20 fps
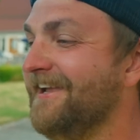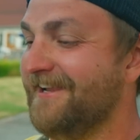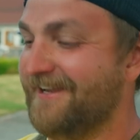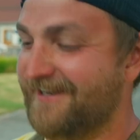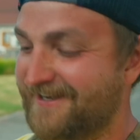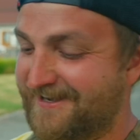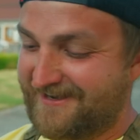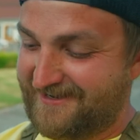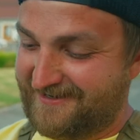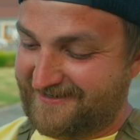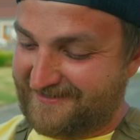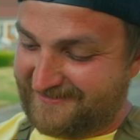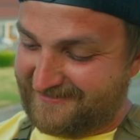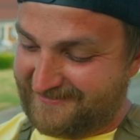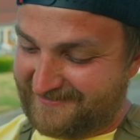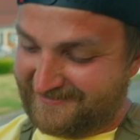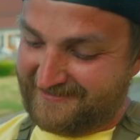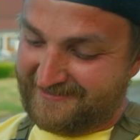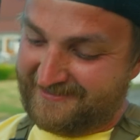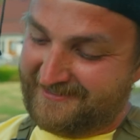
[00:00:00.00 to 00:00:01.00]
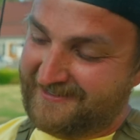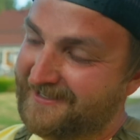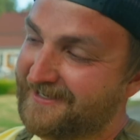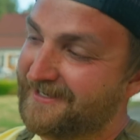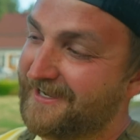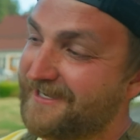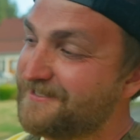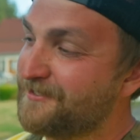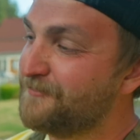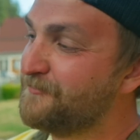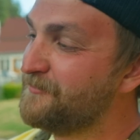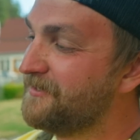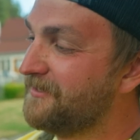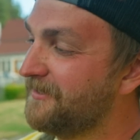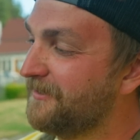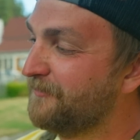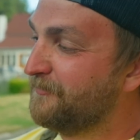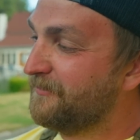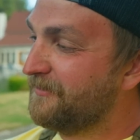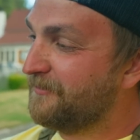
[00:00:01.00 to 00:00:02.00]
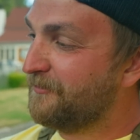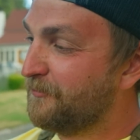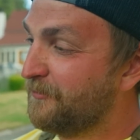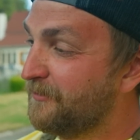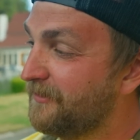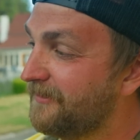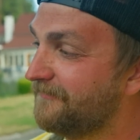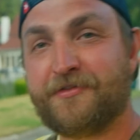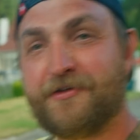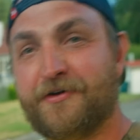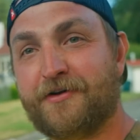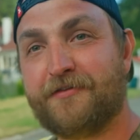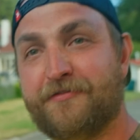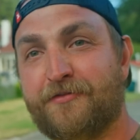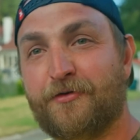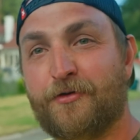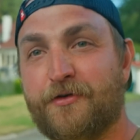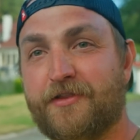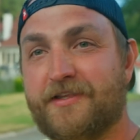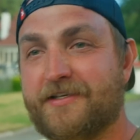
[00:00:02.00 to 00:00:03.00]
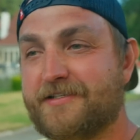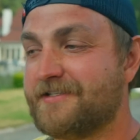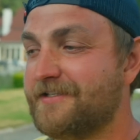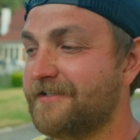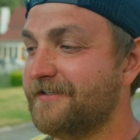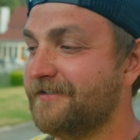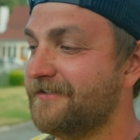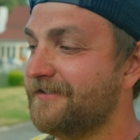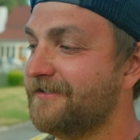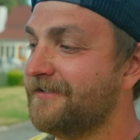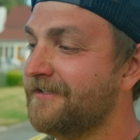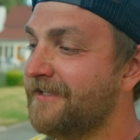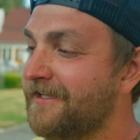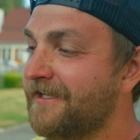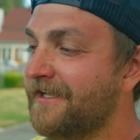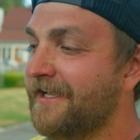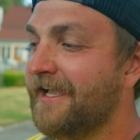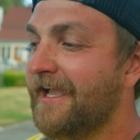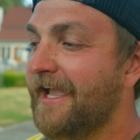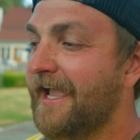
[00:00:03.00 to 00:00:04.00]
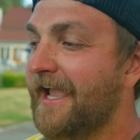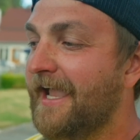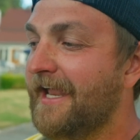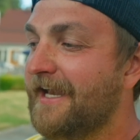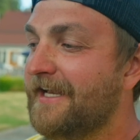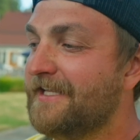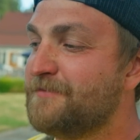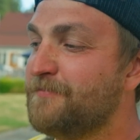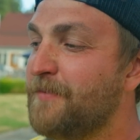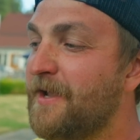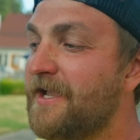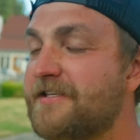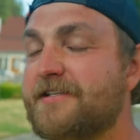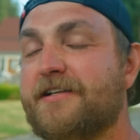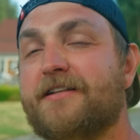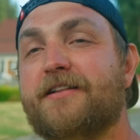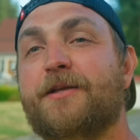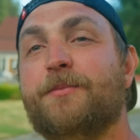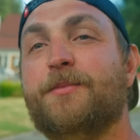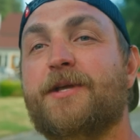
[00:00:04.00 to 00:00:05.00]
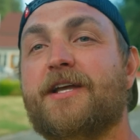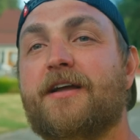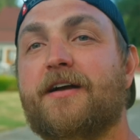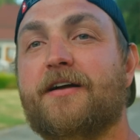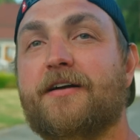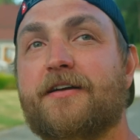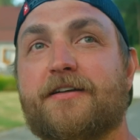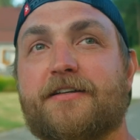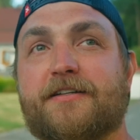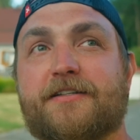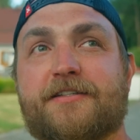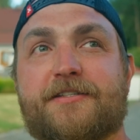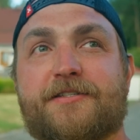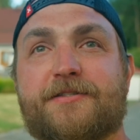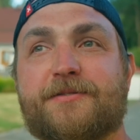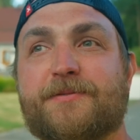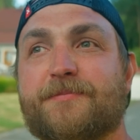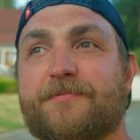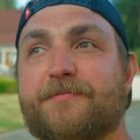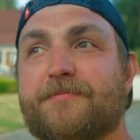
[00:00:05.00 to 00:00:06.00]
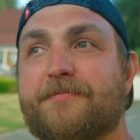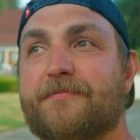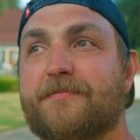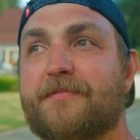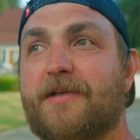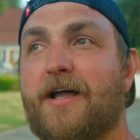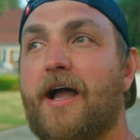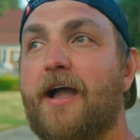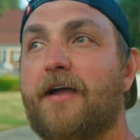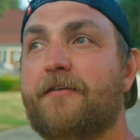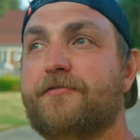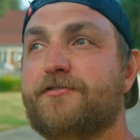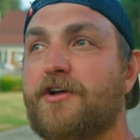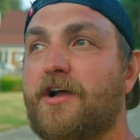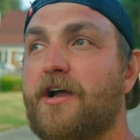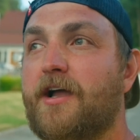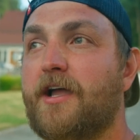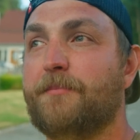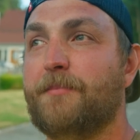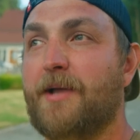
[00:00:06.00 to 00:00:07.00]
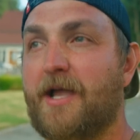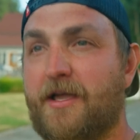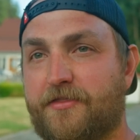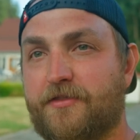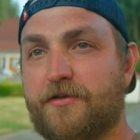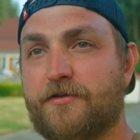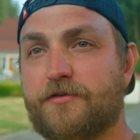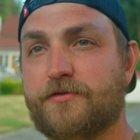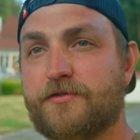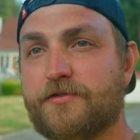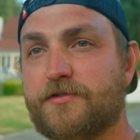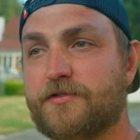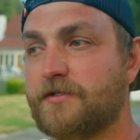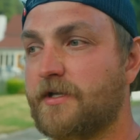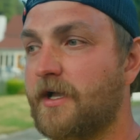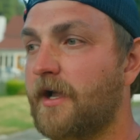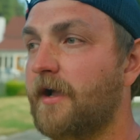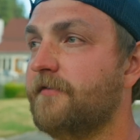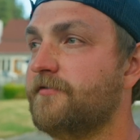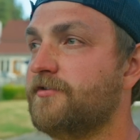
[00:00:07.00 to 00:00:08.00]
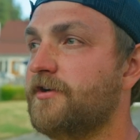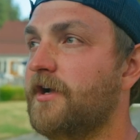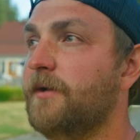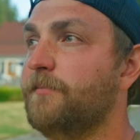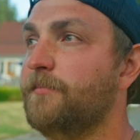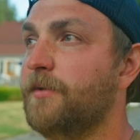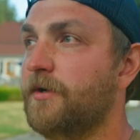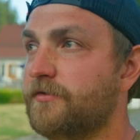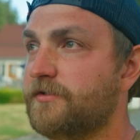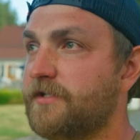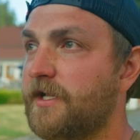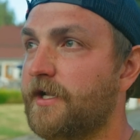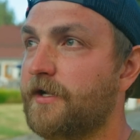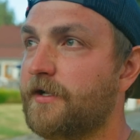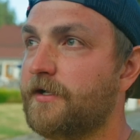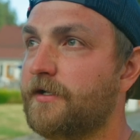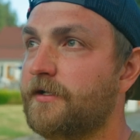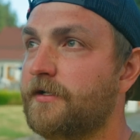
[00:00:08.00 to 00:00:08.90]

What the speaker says: And guys, I'm gonna hunt with a Hoyt 34 this year, and it's basically because I've tried Matthews, I've tried Bowtech.